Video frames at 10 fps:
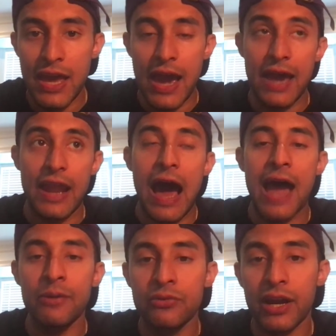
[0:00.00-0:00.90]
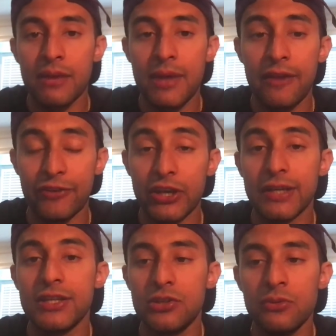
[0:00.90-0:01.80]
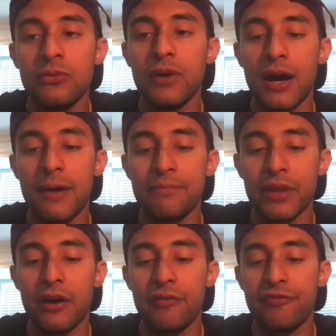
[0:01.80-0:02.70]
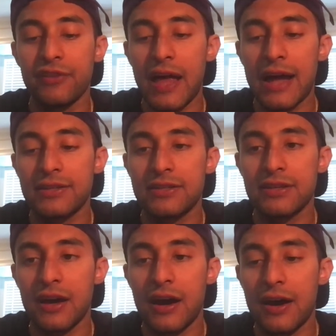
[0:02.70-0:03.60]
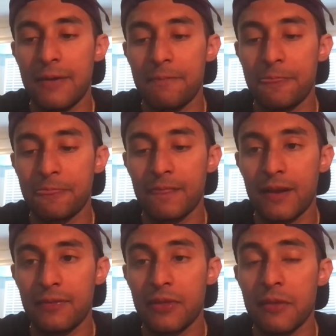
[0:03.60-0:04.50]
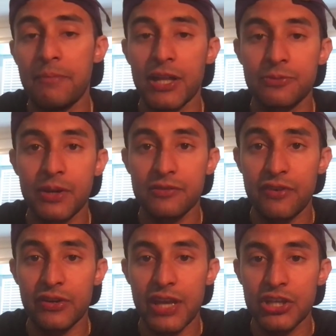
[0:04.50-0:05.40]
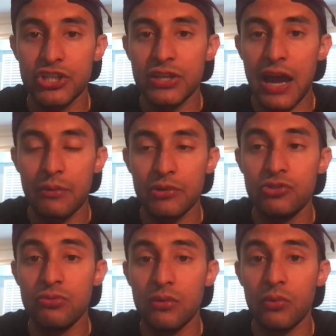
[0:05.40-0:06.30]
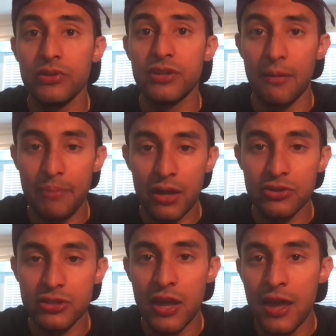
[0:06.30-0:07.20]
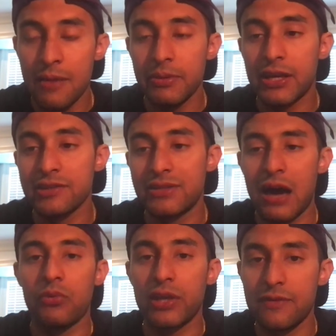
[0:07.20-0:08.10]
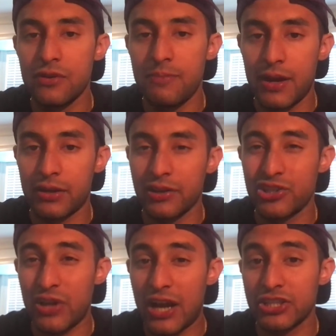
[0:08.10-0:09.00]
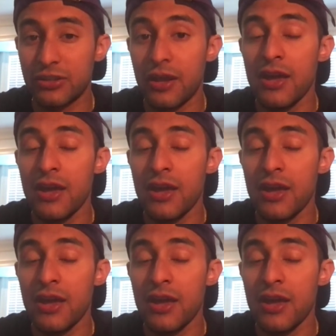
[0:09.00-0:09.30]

And I would recommend, if you're going to do a flat bench press variation, I would do it with dumbbells, because that will give you a better contraction